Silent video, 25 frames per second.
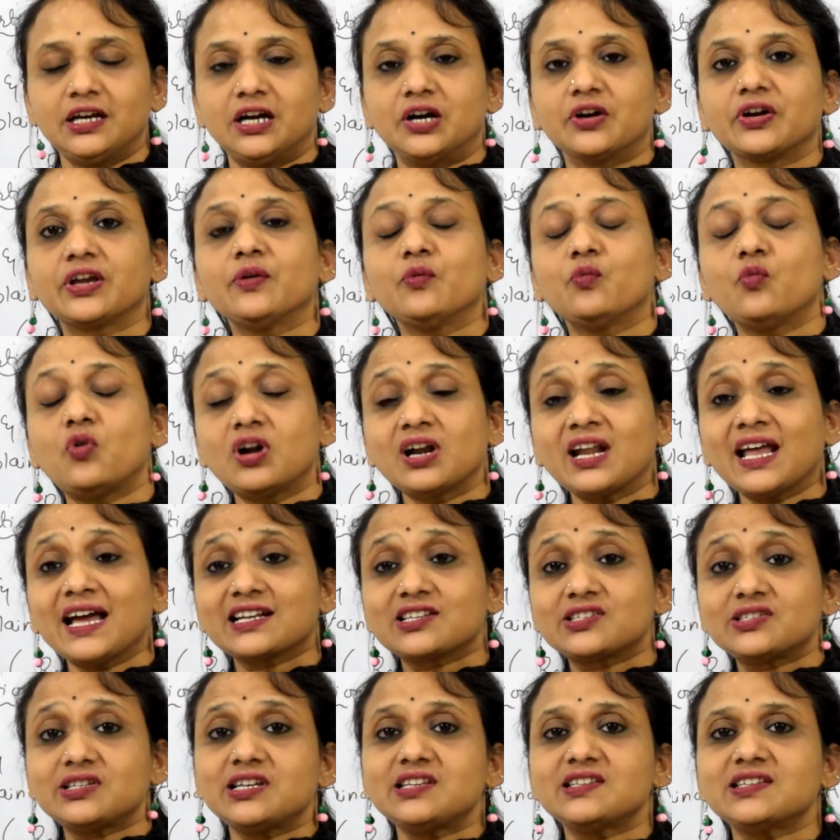Okay, what
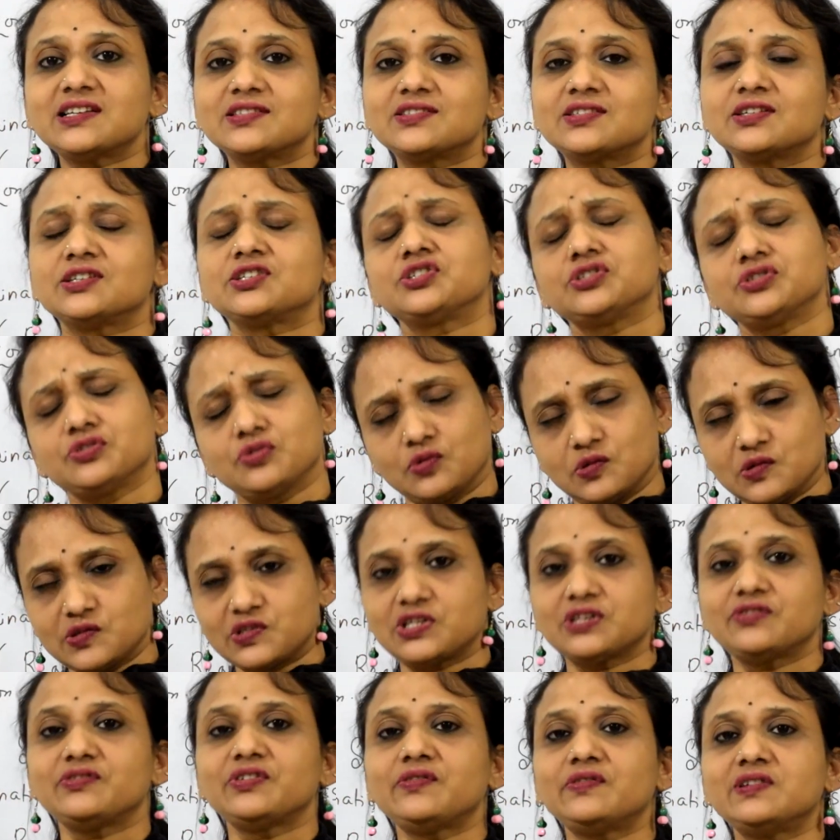actually is assertion
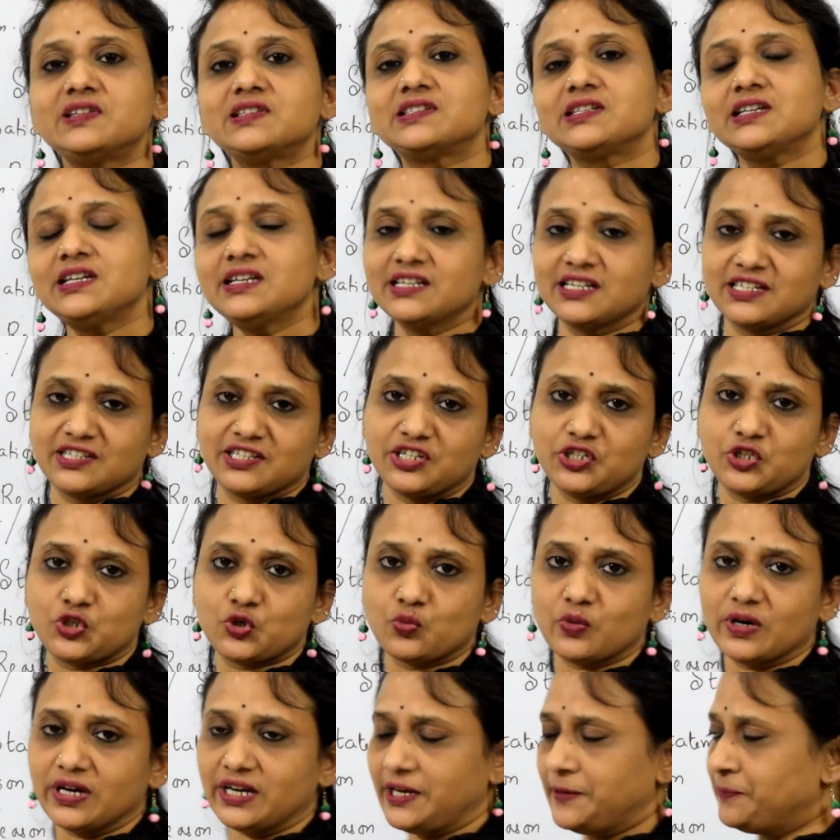also we will see, nothing
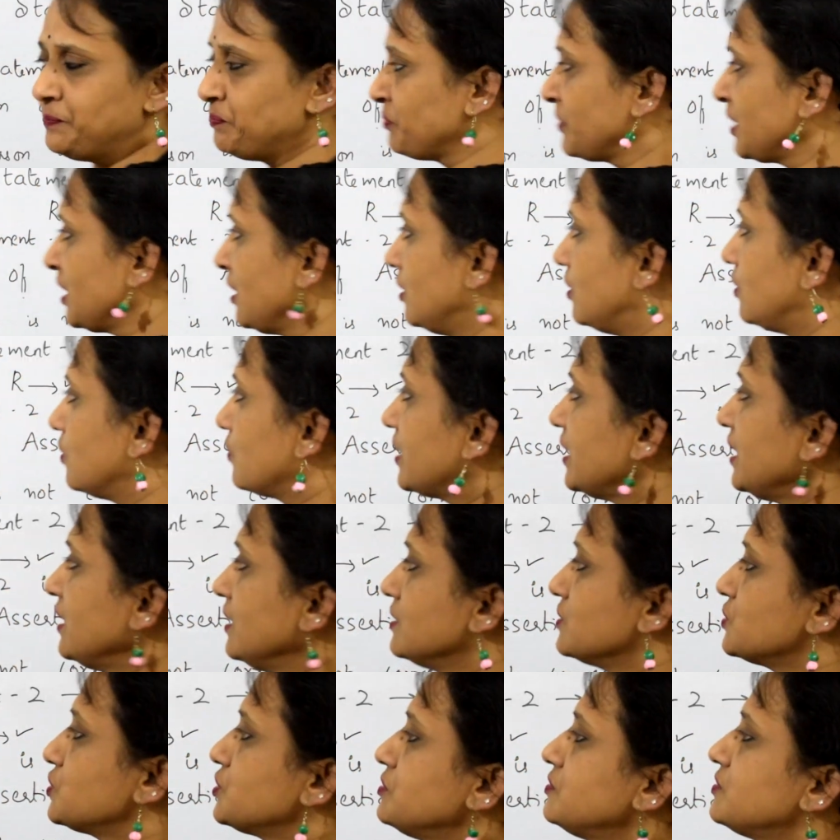to worry.
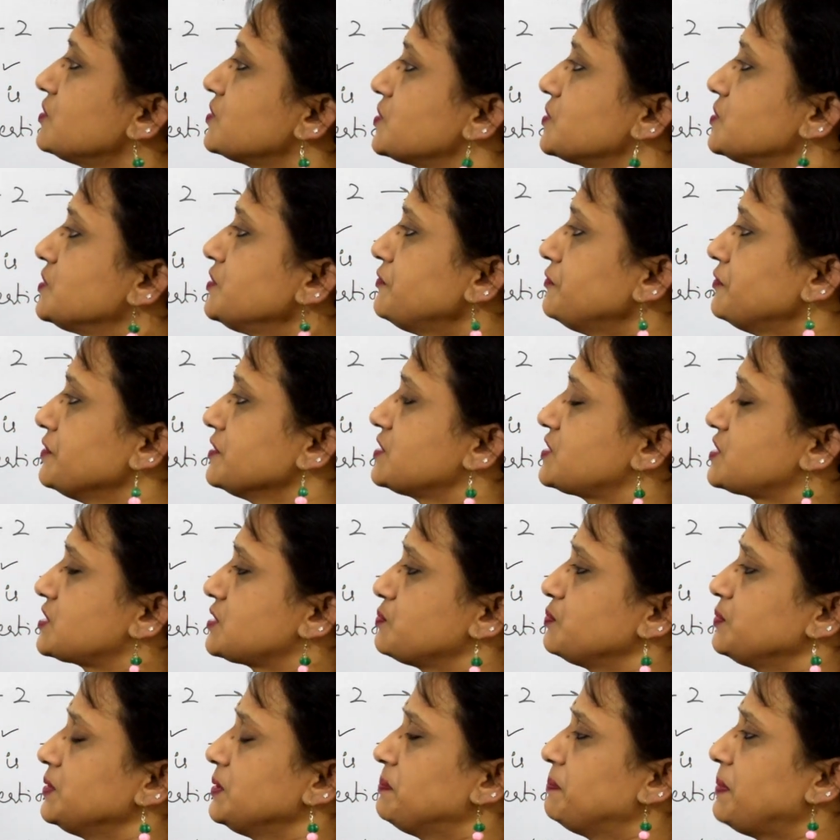Okay, so this is the
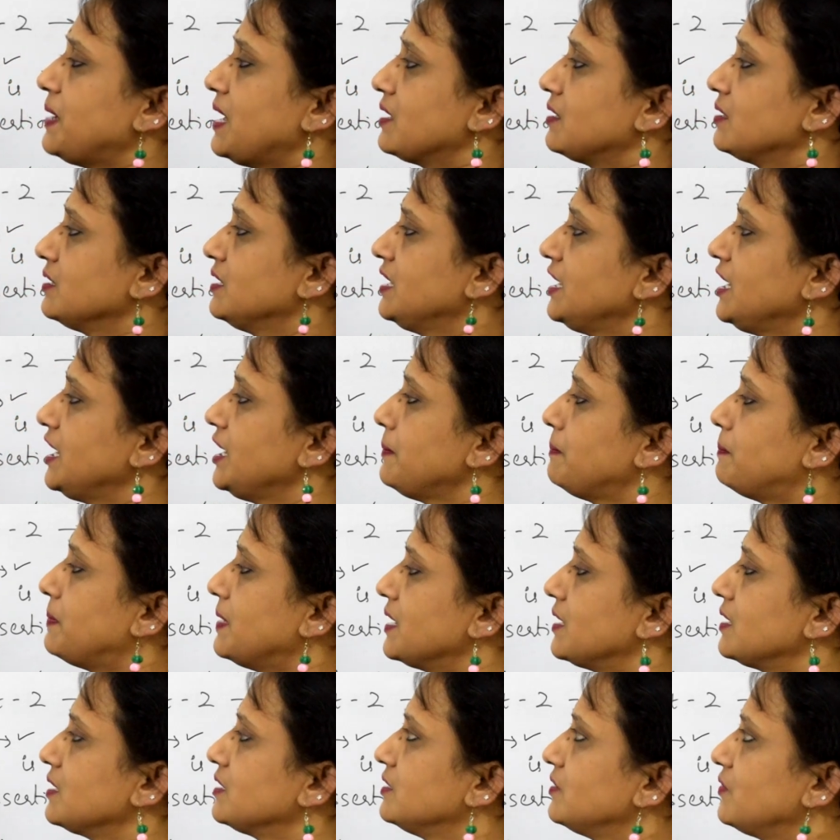first part, A
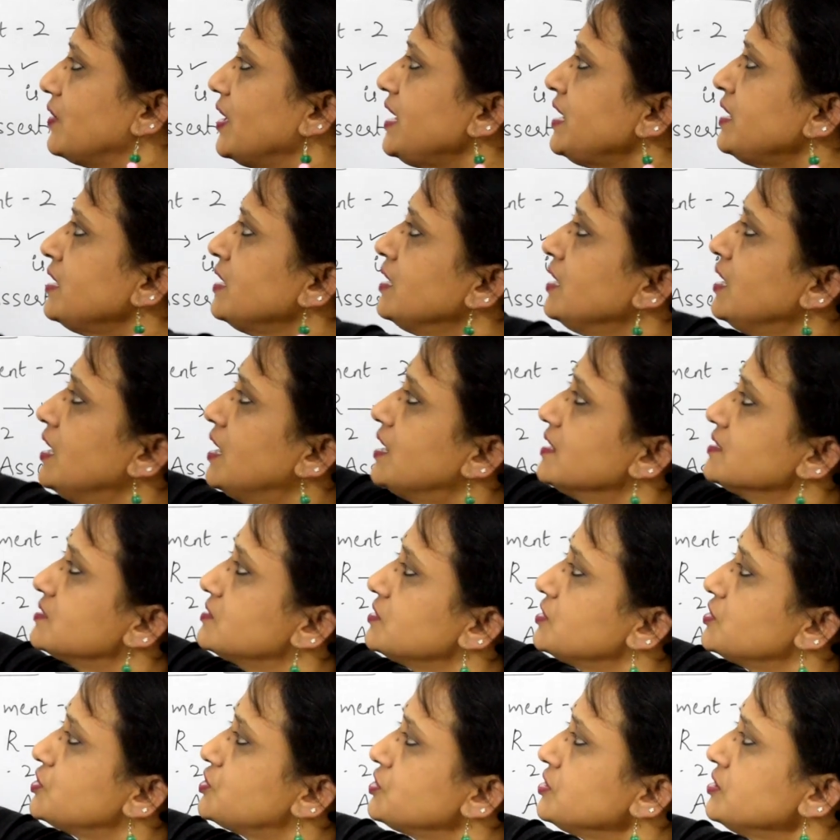part, right?
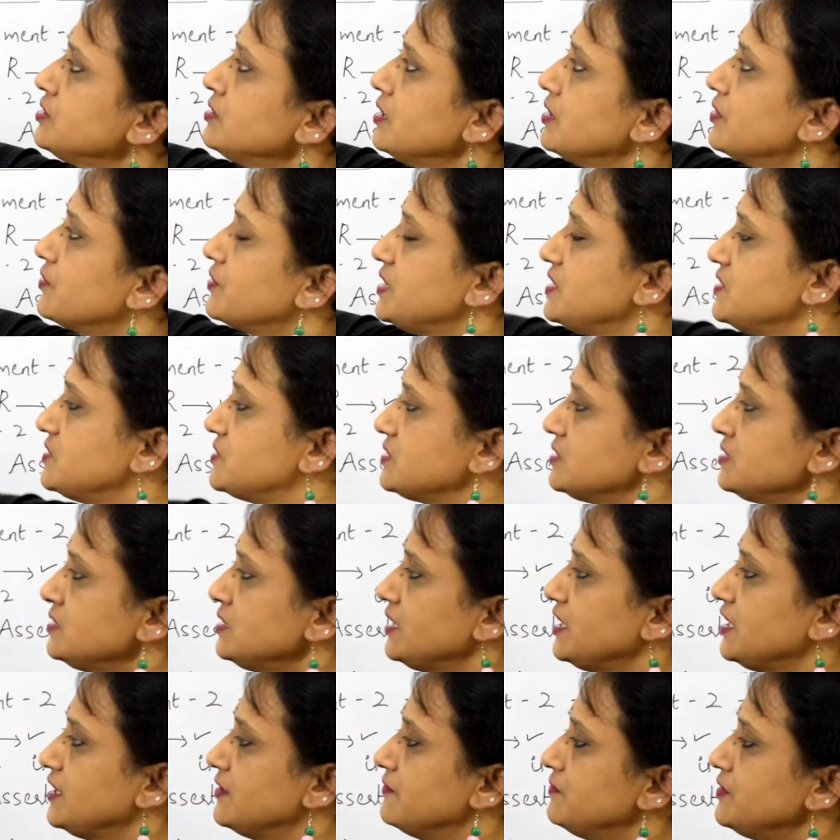Assertion, reason,
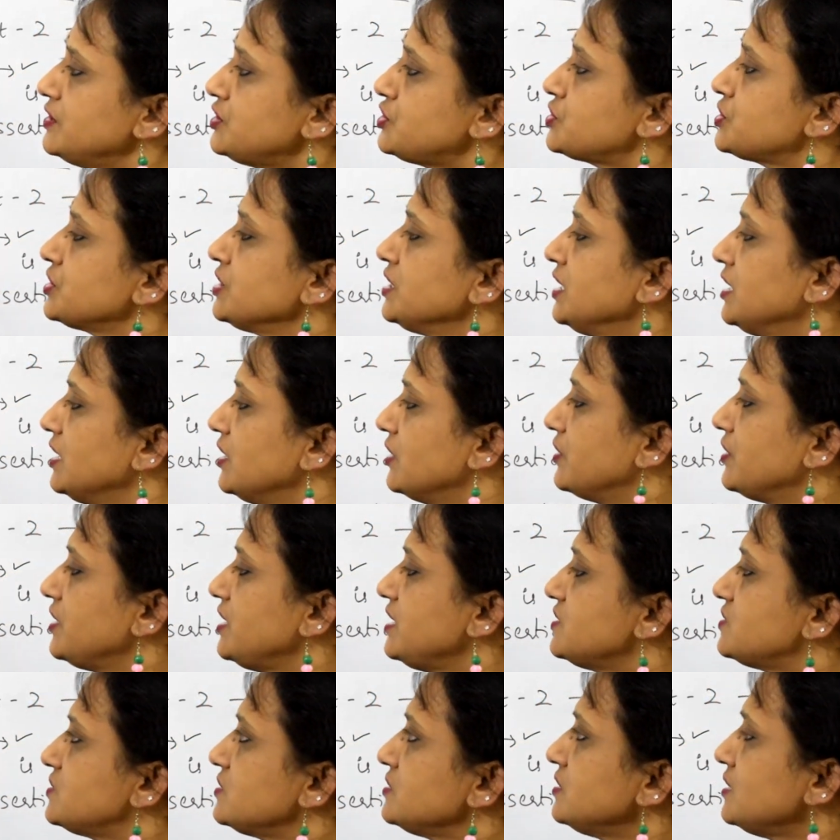in which
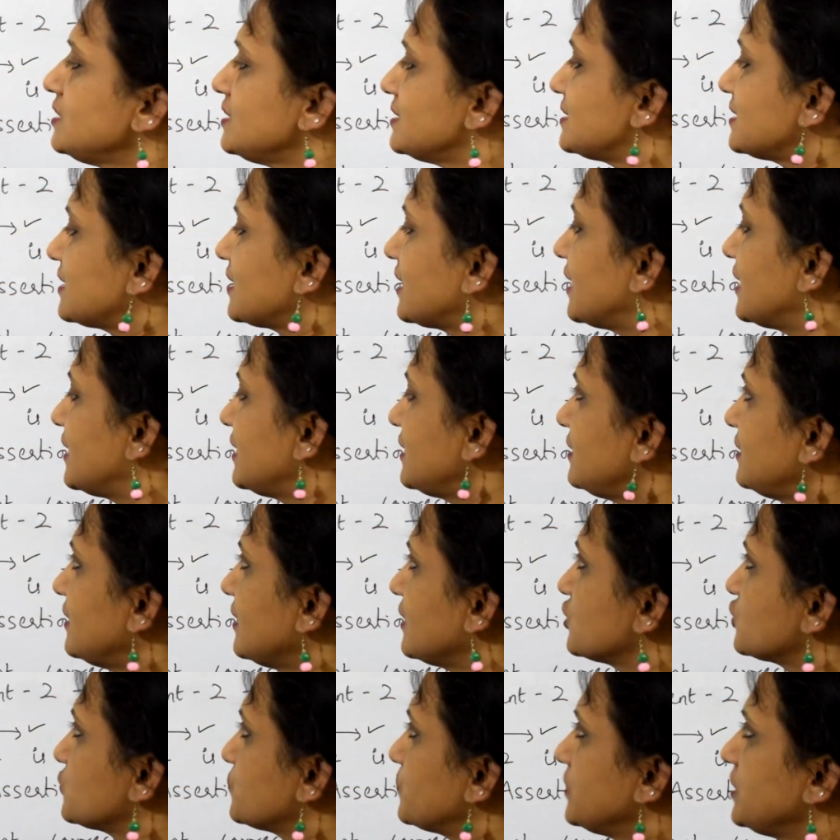reason is a correct
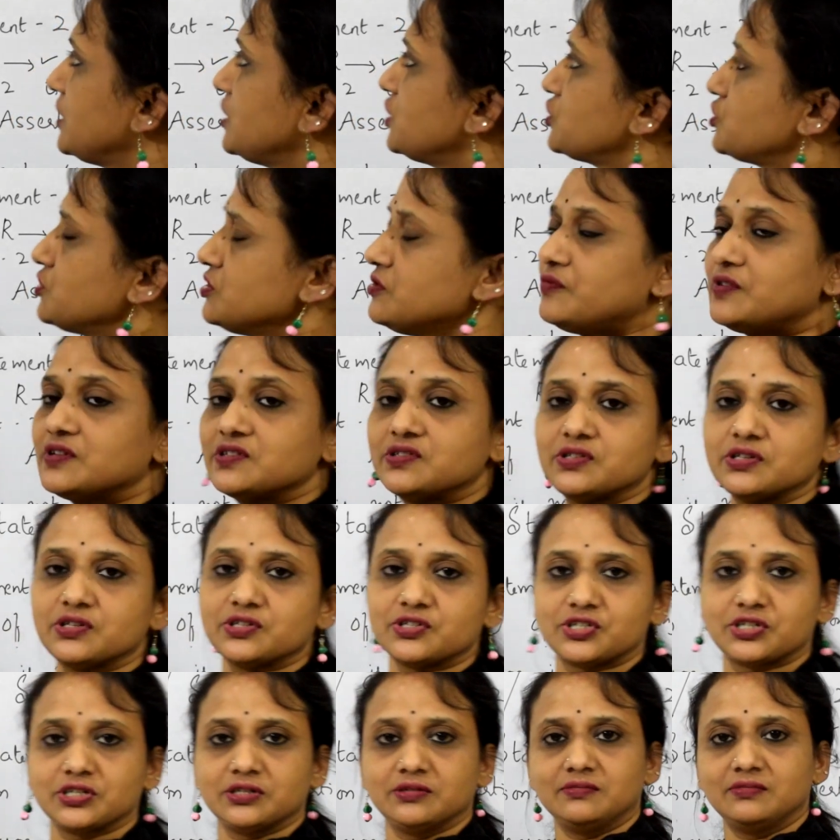explanation of
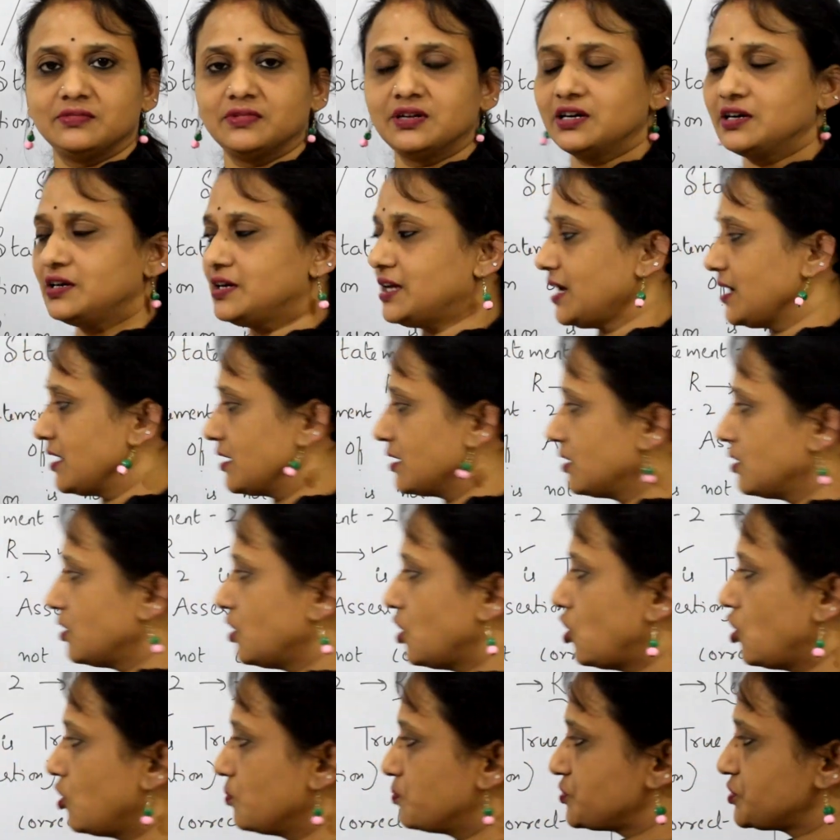assertion. Done.
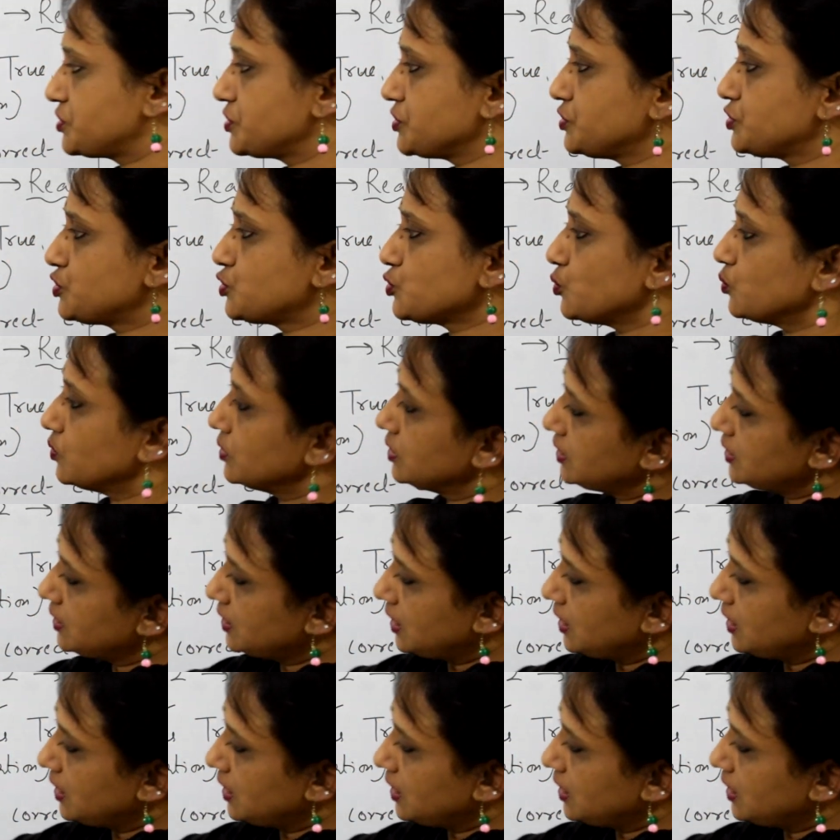Option 2,